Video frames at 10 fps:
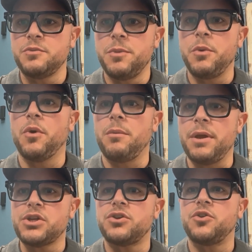but we want to
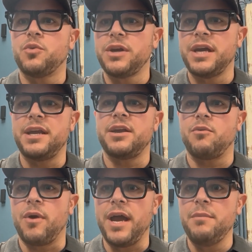make sure that we're getting it
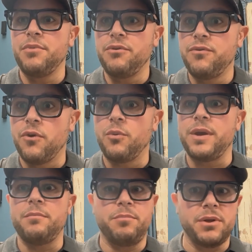right before
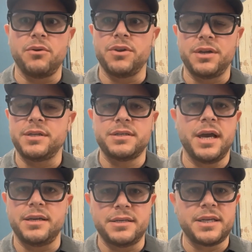we build an
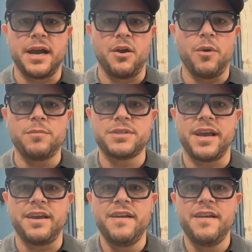entire website,